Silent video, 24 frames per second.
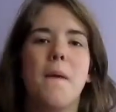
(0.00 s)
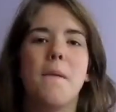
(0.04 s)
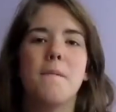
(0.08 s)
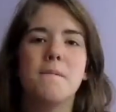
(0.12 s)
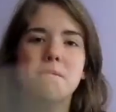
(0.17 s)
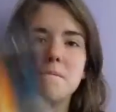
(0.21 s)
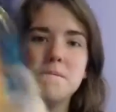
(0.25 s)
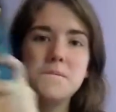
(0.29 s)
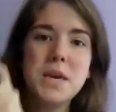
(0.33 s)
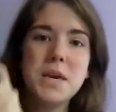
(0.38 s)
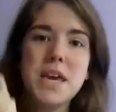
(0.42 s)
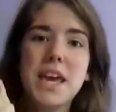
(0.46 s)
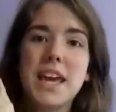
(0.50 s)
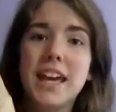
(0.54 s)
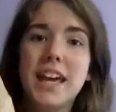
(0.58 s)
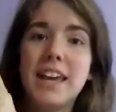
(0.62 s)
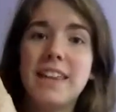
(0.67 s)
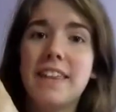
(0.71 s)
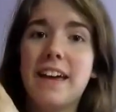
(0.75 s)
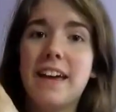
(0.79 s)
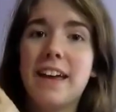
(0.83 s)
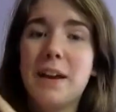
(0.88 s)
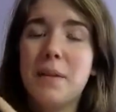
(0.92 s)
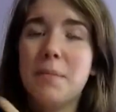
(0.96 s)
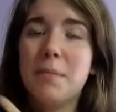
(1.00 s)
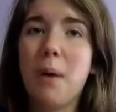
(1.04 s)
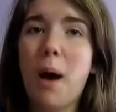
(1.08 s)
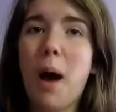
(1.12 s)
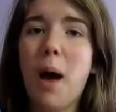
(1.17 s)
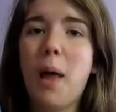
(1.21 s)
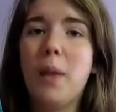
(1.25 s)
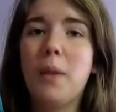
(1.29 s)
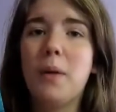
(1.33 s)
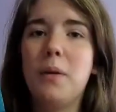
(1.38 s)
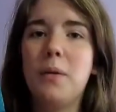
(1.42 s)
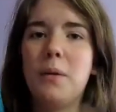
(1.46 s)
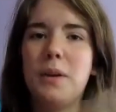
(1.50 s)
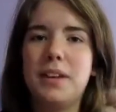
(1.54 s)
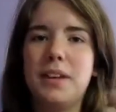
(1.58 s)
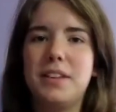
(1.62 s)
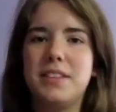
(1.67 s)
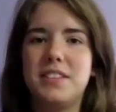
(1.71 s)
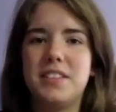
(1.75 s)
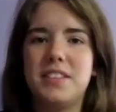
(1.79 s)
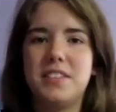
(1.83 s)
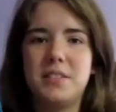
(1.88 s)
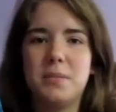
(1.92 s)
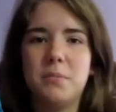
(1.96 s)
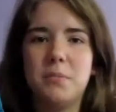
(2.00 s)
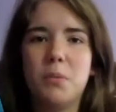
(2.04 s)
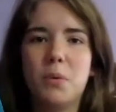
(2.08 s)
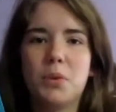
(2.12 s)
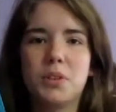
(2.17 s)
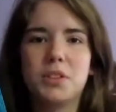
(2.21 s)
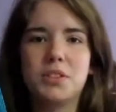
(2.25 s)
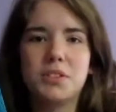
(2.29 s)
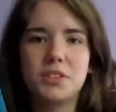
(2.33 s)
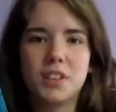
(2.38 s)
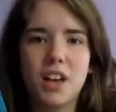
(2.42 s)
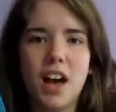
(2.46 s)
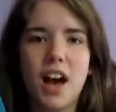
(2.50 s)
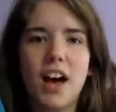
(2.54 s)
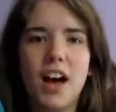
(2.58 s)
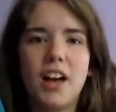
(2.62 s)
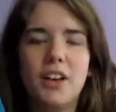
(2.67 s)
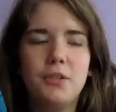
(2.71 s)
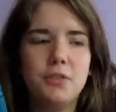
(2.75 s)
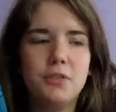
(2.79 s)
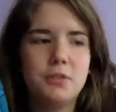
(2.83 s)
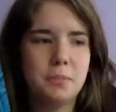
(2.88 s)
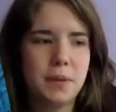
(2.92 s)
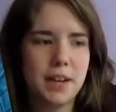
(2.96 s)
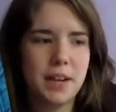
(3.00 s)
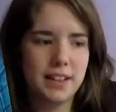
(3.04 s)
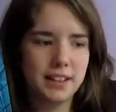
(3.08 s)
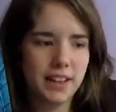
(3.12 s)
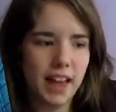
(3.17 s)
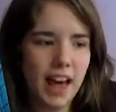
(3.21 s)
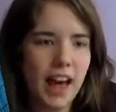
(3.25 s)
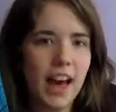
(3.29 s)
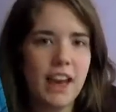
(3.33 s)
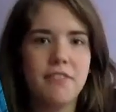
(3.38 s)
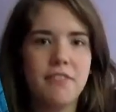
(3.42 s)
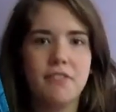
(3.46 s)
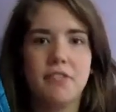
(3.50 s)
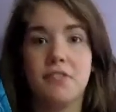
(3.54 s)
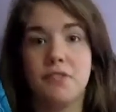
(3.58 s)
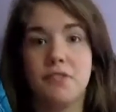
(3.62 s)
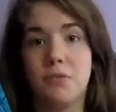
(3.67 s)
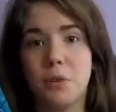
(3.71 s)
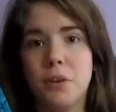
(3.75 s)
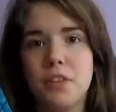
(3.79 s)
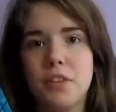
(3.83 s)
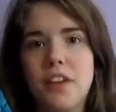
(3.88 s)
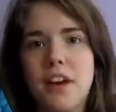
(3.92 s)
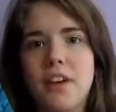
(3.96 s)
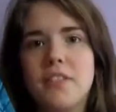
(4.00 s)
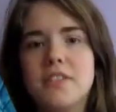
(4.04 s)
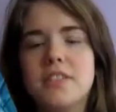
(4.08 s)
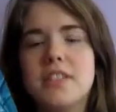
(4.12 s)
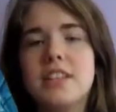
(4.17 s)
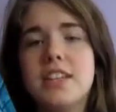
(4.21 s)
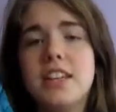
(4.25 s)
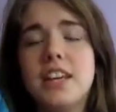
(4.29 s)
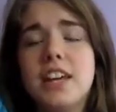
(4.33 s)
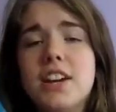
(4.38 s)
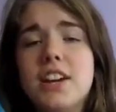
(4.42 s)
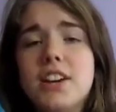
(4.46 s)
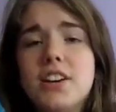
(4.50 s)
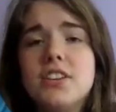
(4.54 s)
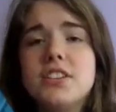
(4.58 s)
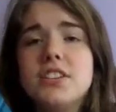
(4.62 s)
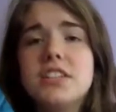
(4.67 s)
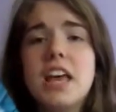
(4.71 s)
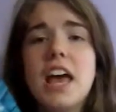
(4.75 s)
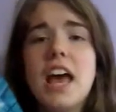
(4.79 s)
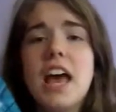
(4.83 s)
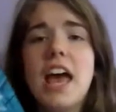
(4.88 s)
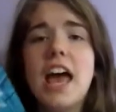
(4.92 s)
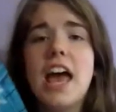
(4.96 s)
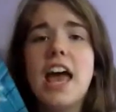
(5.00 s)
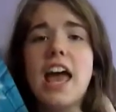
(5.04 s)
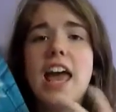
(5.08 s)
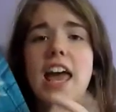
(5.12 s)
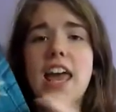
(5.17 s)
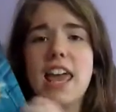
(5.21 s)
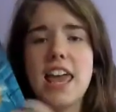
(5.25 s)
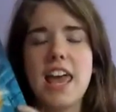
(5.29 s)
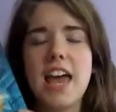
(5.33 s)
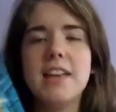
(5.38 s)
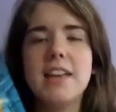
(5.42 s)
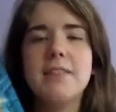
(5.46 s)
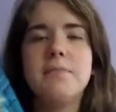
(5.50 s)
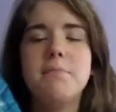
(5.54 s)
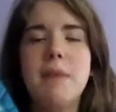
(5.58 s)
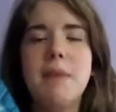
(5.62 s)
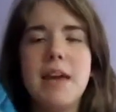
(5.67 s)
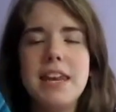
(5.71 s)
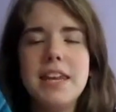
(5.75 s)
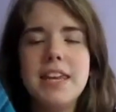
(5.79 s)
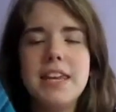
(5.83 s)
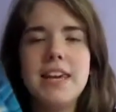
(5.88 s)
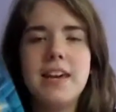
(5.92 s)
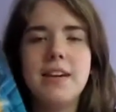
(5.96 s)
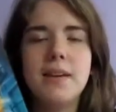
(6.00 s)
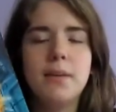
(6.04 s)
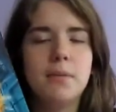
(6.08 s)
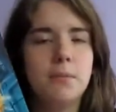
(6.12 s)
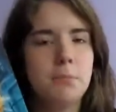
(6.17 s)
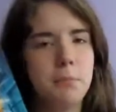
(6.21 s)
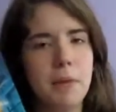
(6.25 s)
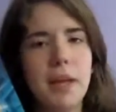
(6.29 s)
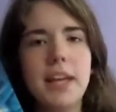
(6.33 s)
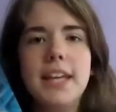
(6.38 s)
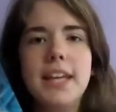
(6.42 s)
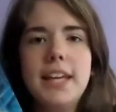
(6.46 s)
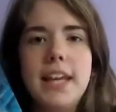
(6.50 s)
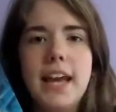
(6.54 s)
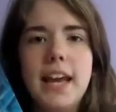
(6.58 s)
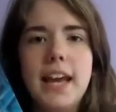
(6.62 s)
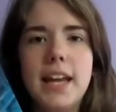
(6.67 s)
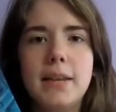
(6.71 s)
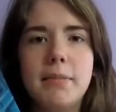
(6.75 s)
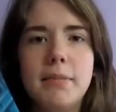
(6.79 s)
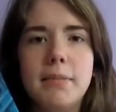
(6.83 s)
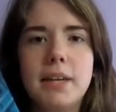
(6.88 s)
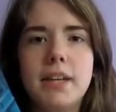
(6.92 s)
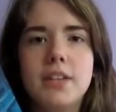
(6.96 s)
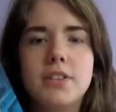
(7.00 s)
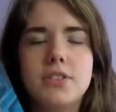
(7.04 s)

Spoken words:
Being that Apollo is this immortal god who's been alive for 4,000 years, he has many, many enemies.